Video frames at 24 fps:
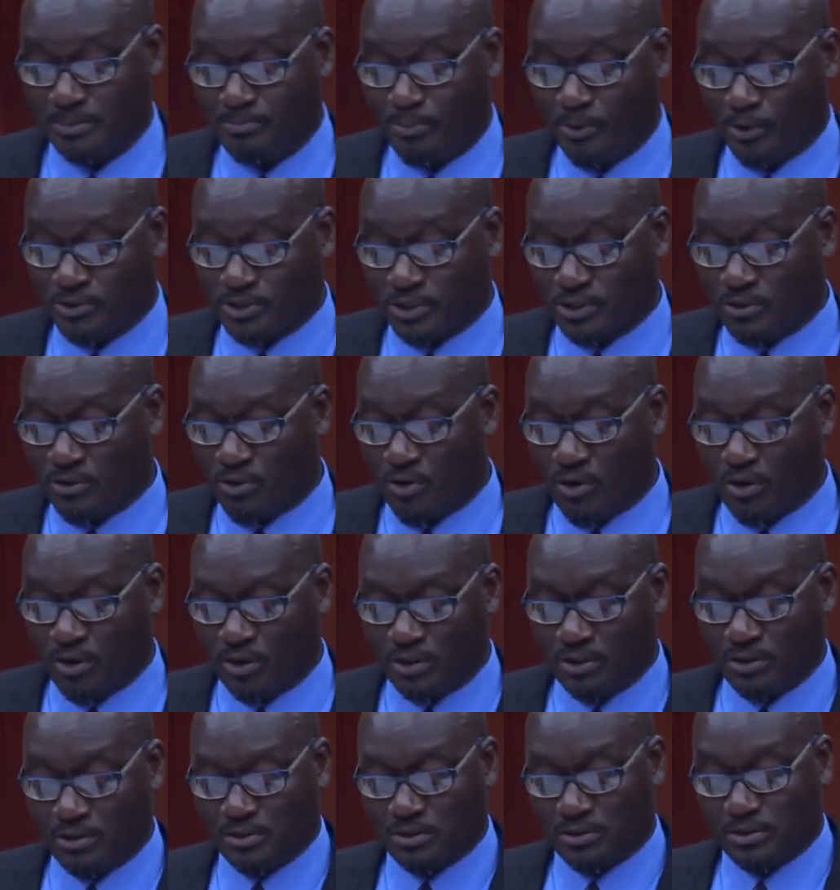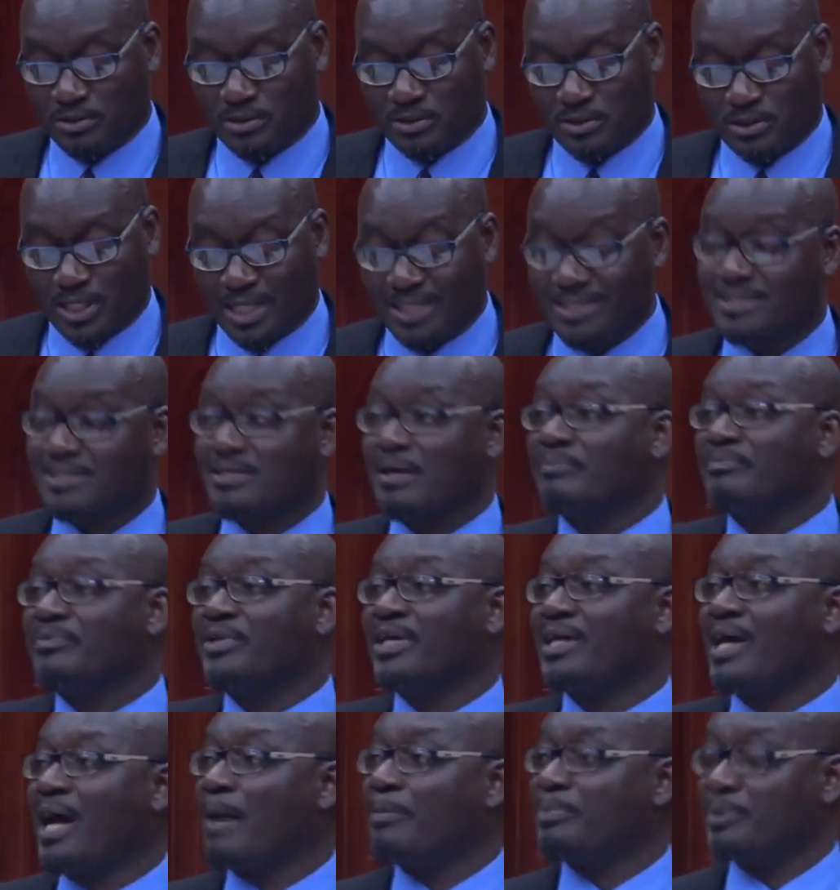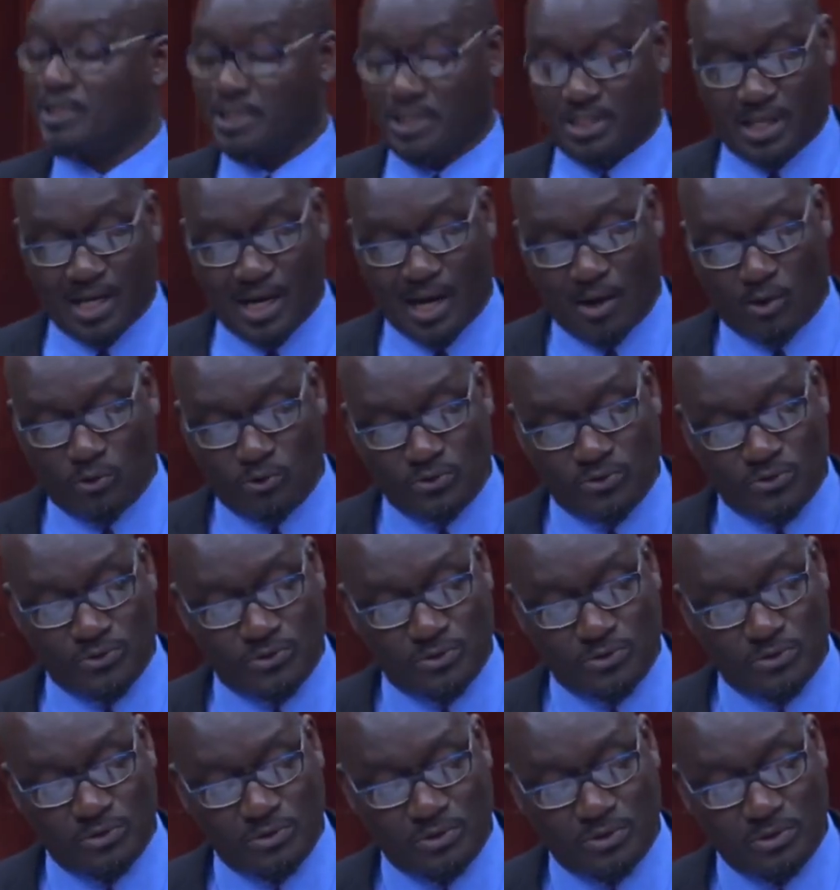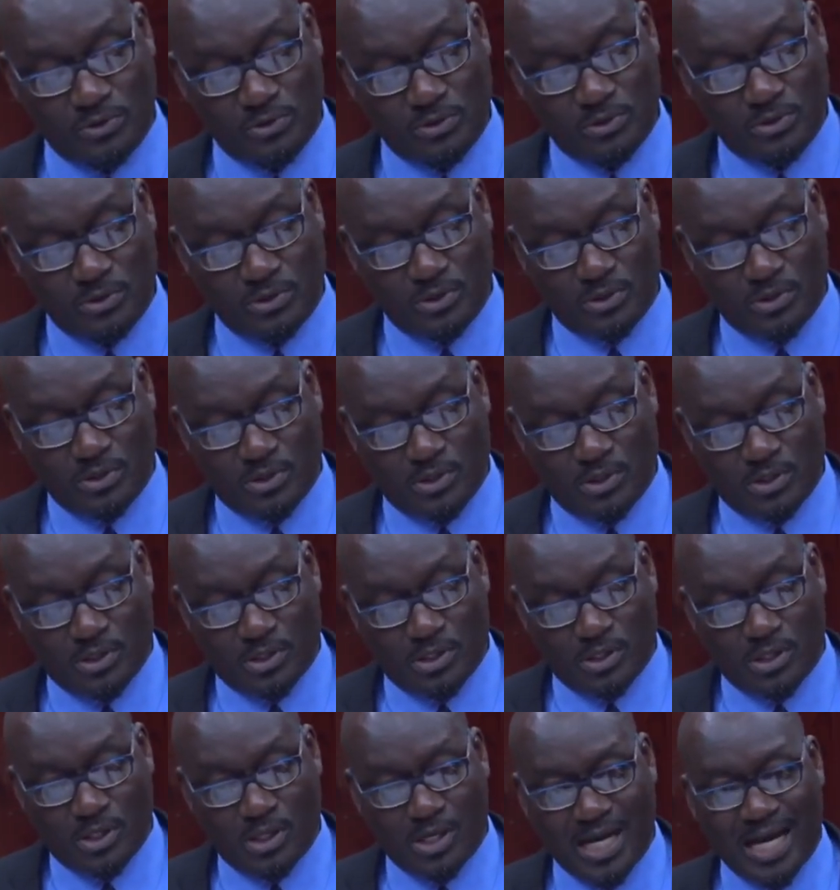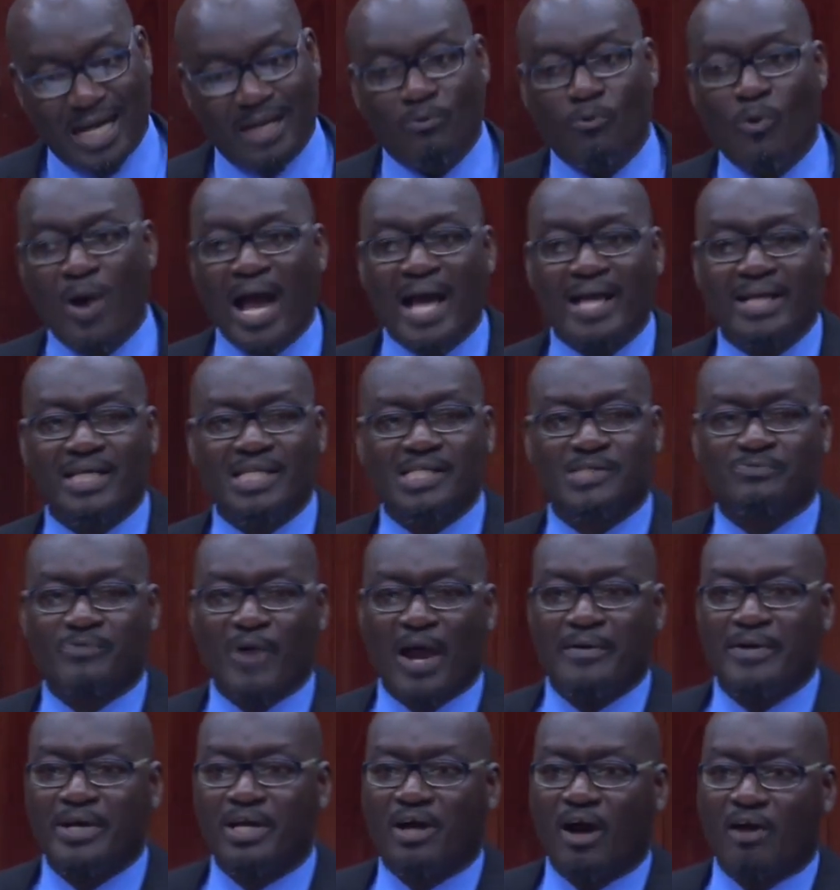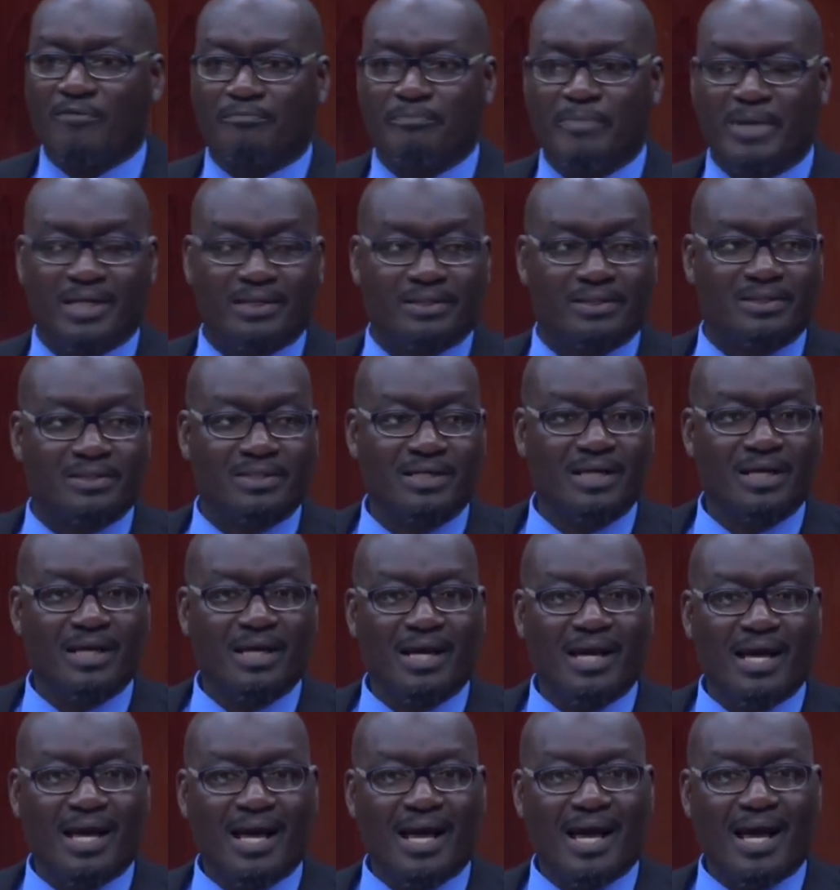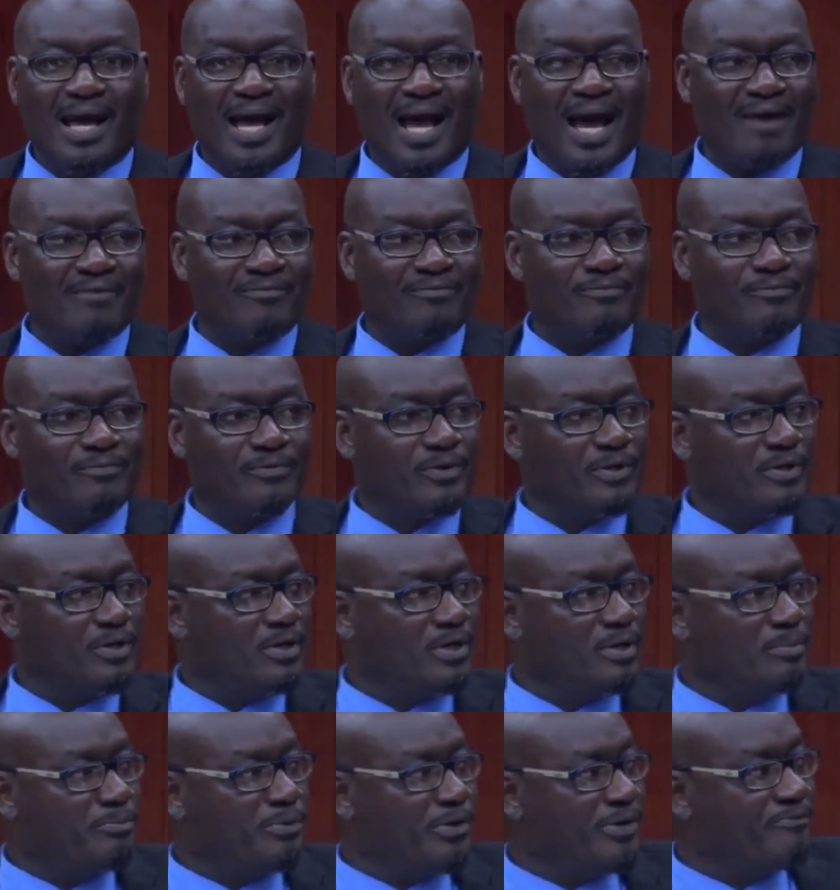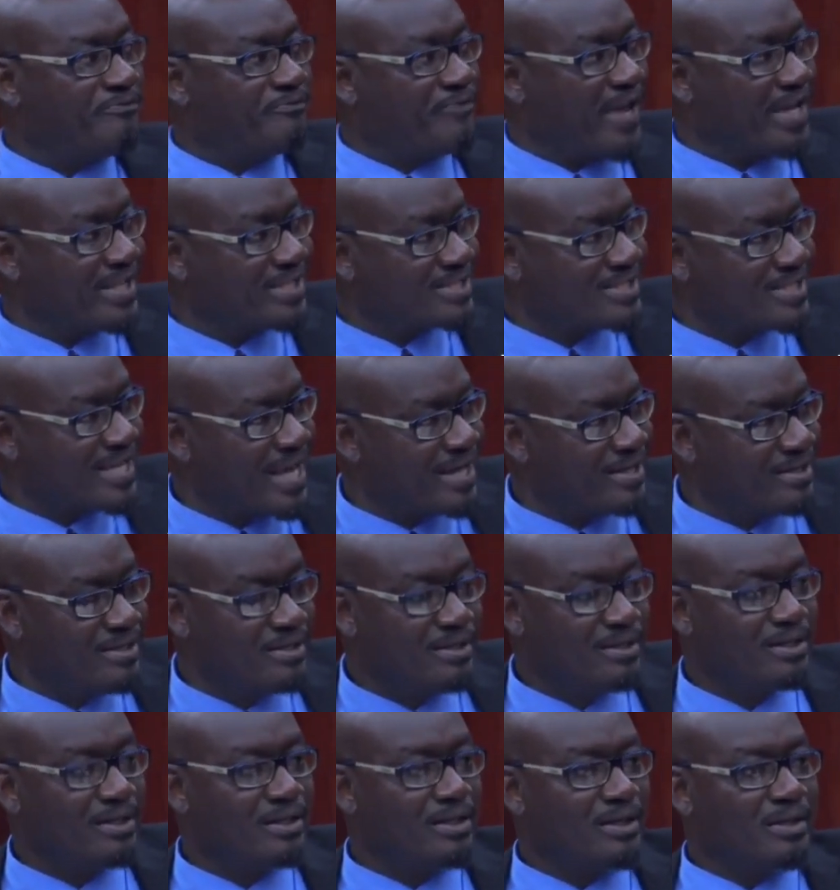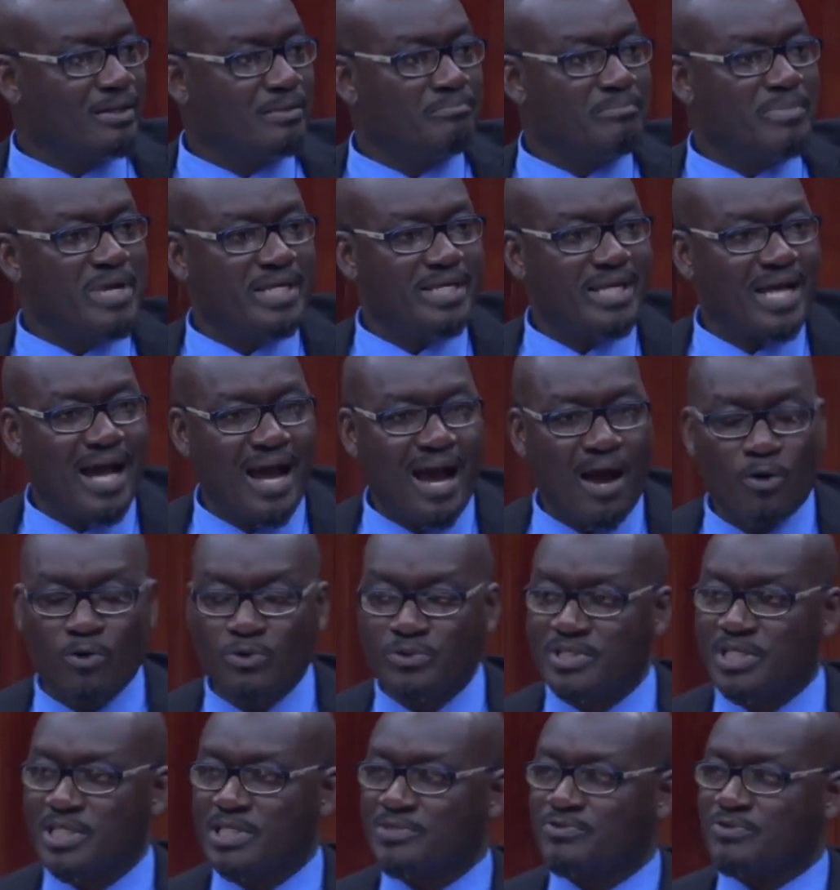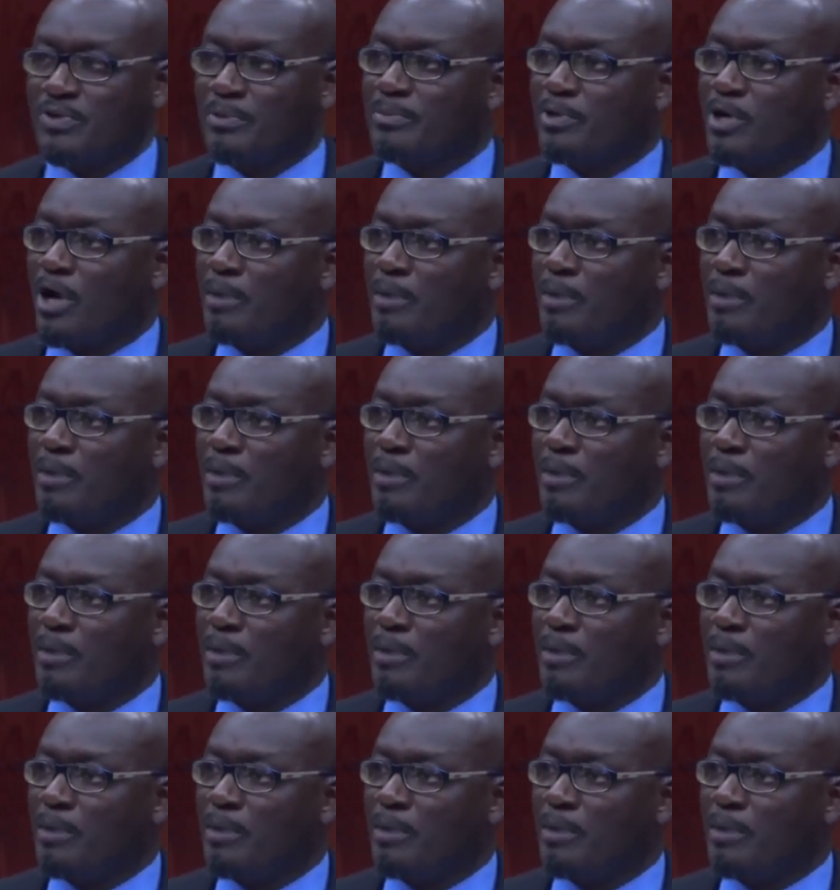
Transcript: important call, and something happened in the House, And while this very government have prevented media houses from